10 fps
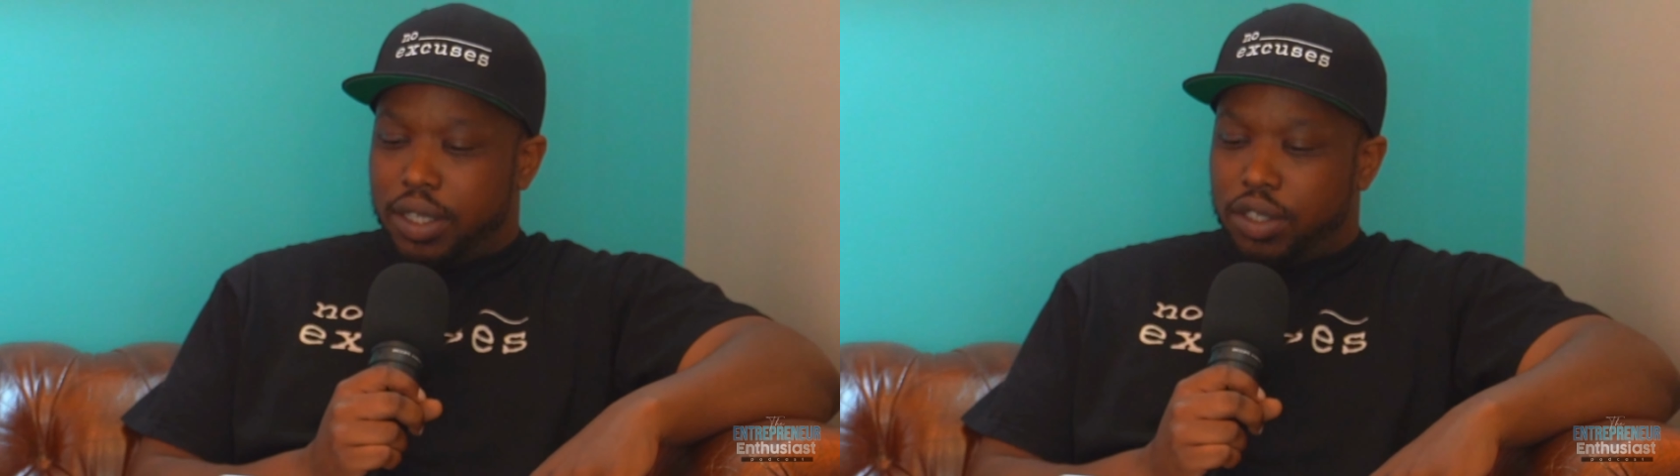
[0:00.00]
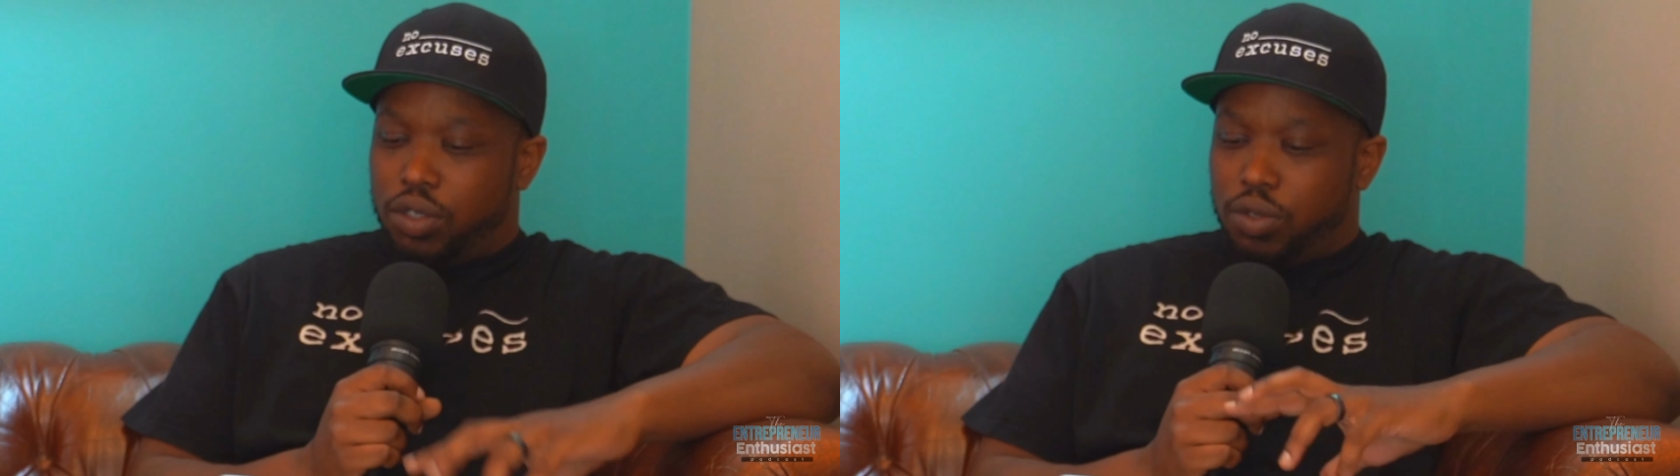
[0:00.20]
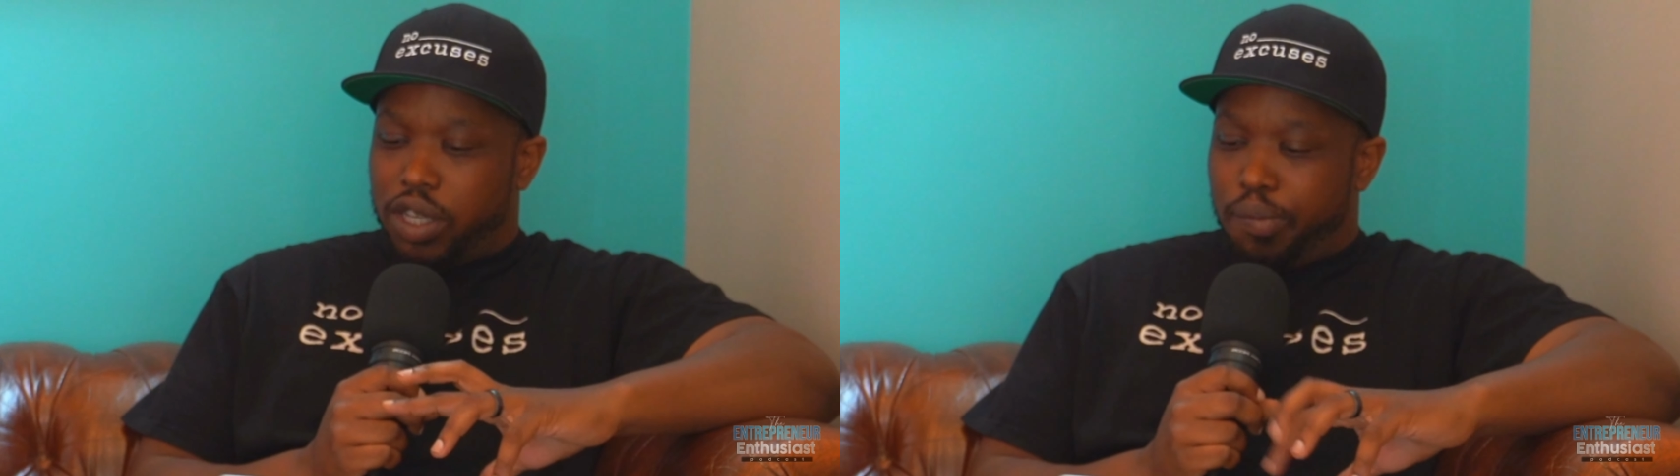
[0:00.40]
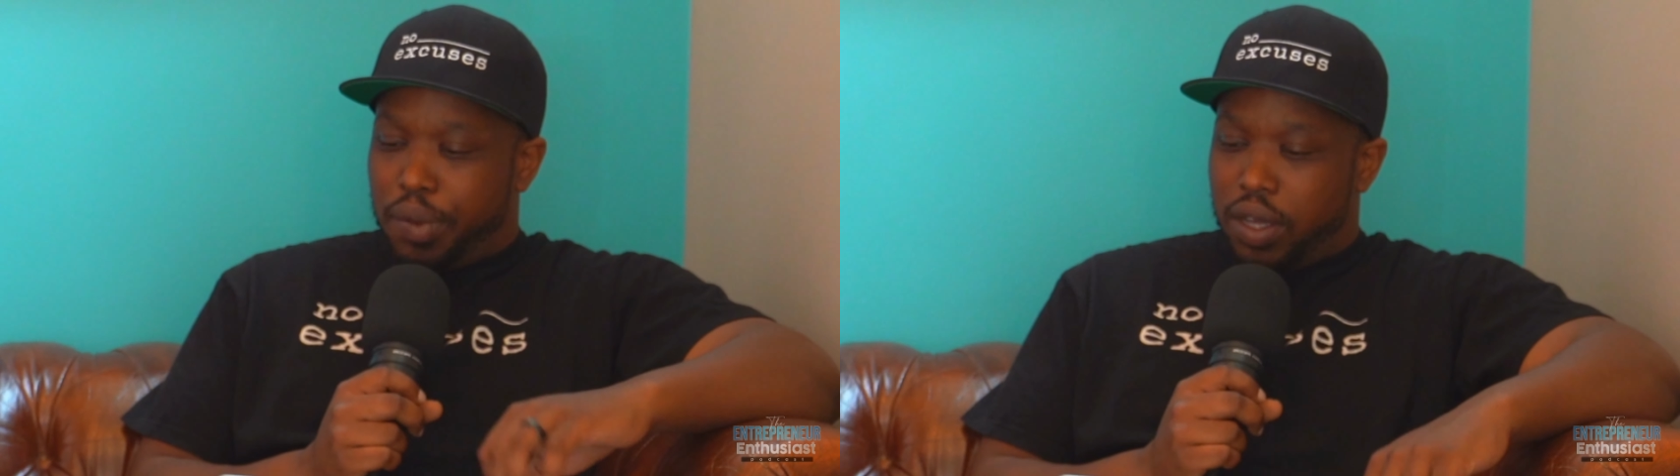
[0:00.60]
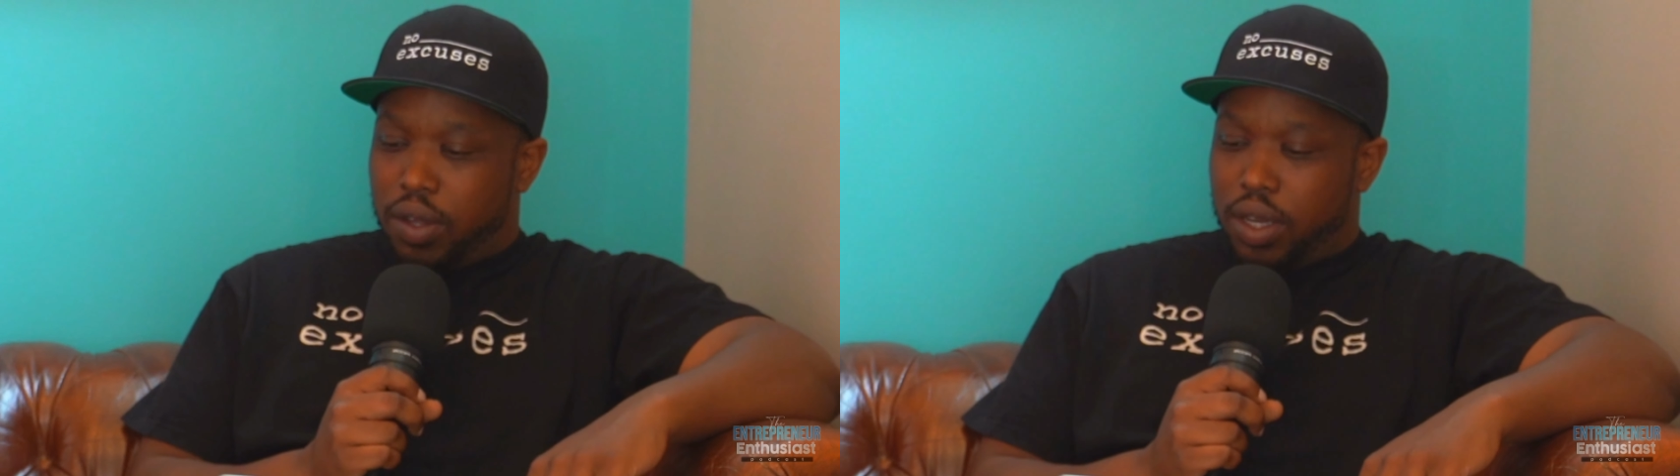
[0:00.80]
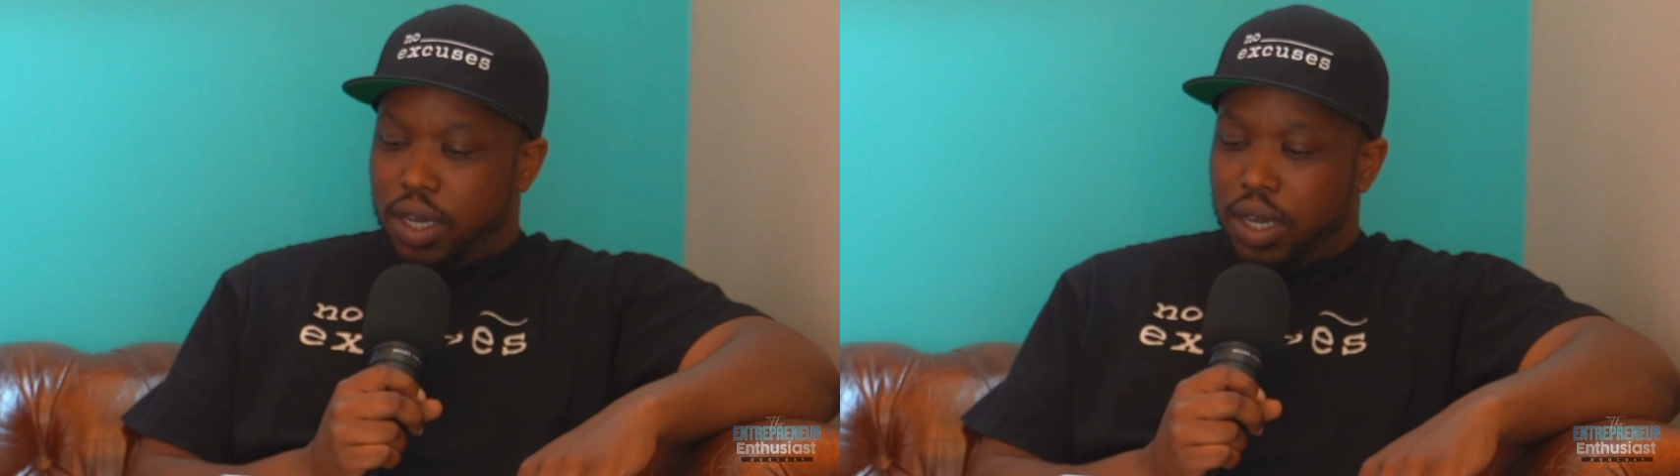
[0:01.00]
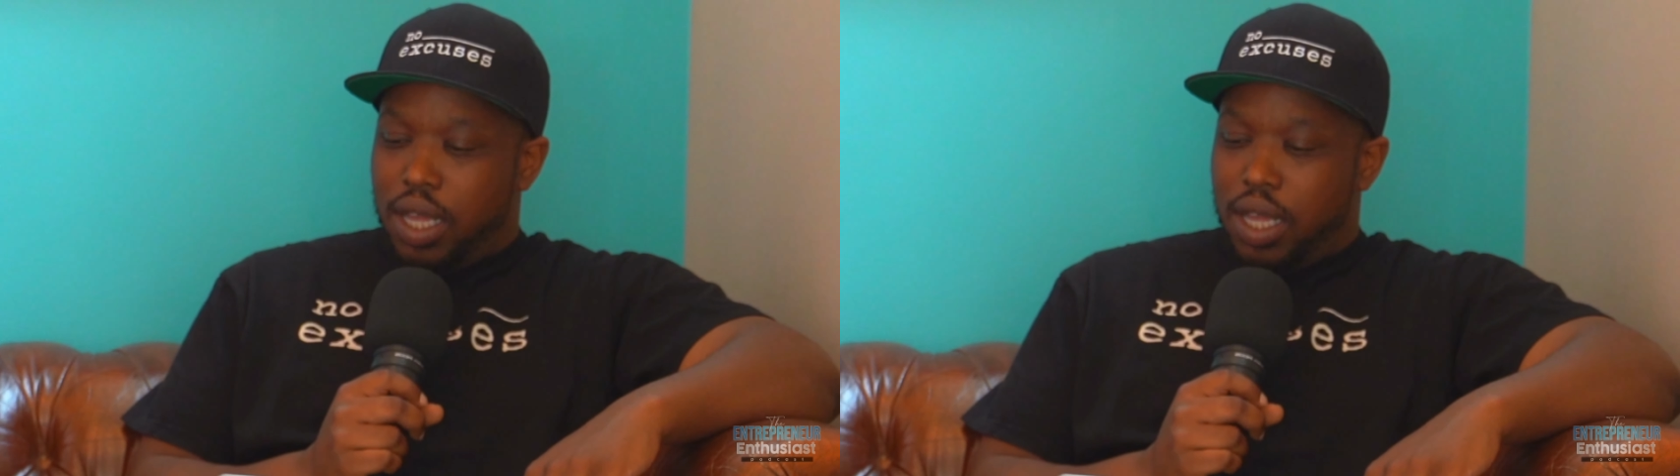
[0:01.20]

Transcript: this dude could build, and